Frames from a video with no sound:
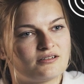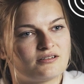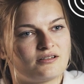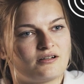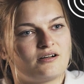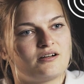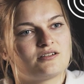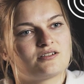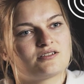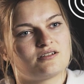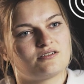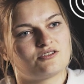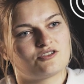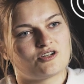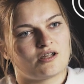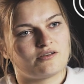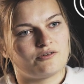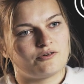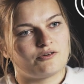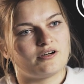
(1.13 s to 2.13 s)
starts in
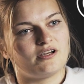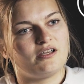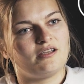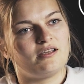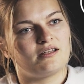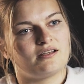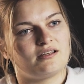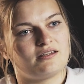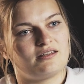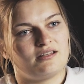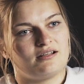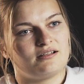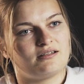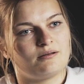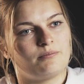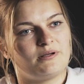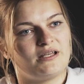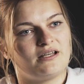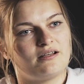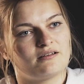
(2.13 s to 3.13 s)
January and I think
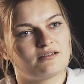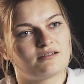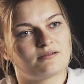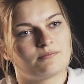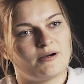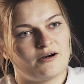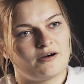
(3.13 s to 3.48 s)
the biggest